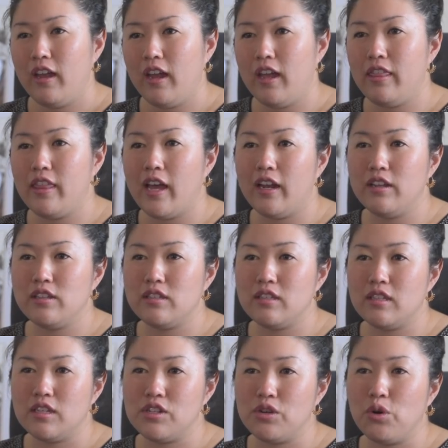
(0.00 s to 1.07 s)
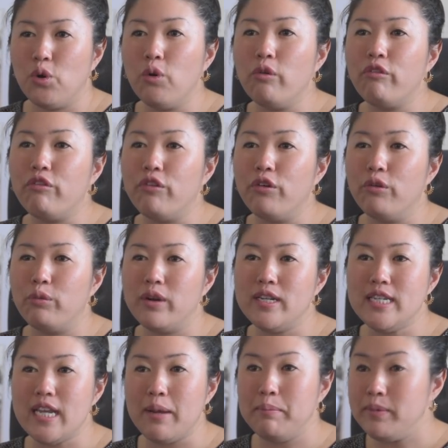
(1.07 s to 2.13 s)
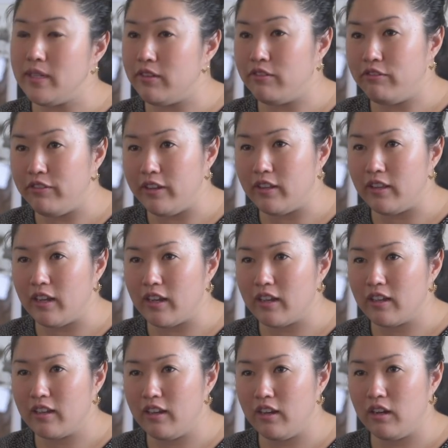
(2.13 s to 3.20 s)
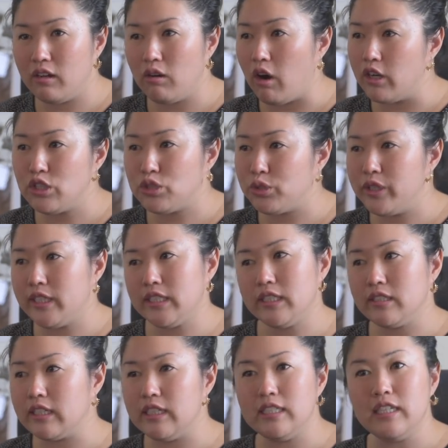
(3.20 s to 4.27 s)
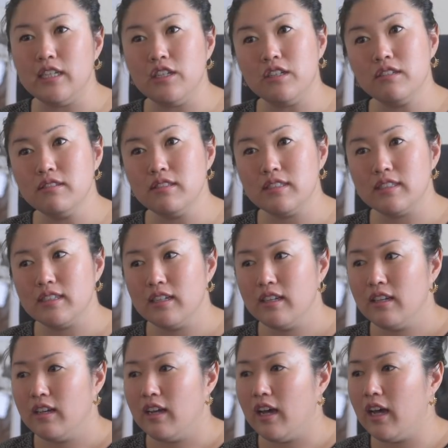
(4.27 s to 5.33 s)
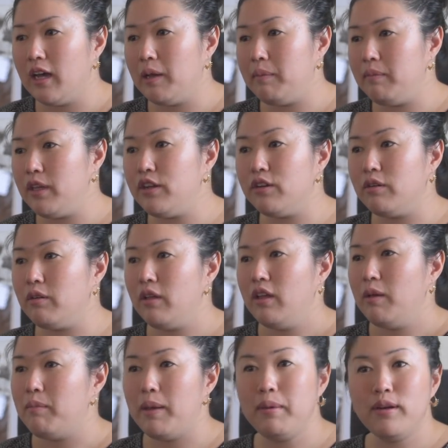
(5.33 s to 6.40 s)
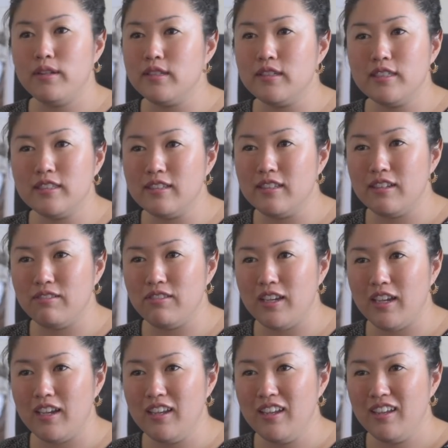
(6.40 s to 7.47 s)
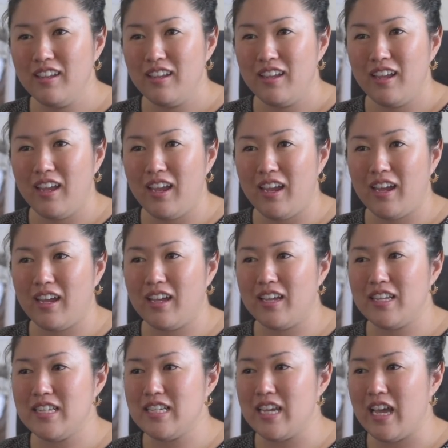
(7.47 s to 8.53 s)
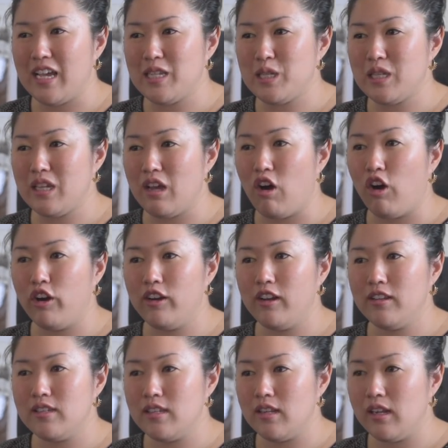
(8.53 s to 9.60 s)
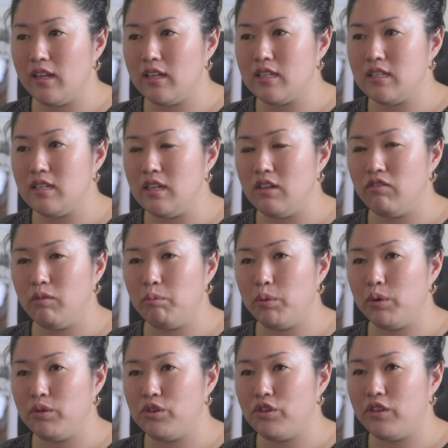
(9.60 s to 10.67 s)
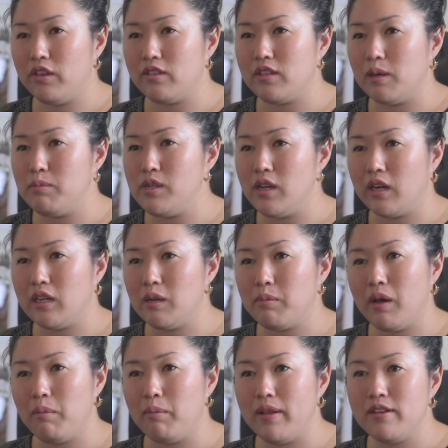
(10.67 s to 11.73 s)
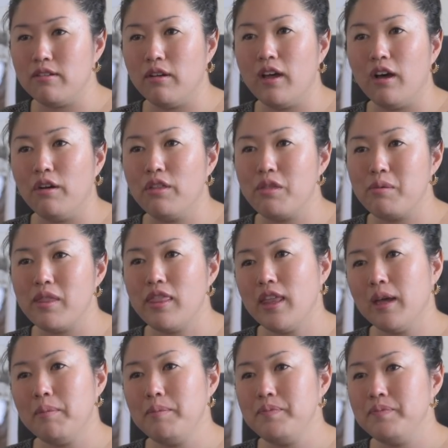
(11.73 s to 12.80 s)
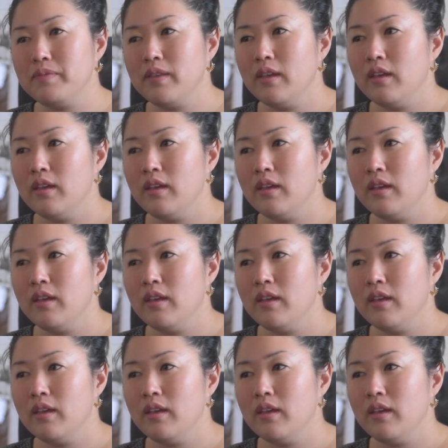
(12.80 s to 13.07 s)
and that is such a hopeful, redemptive feeling. You know, our story still continues. You know, my parents are still living, and as hard as it is to even broach the subject about mental health with them,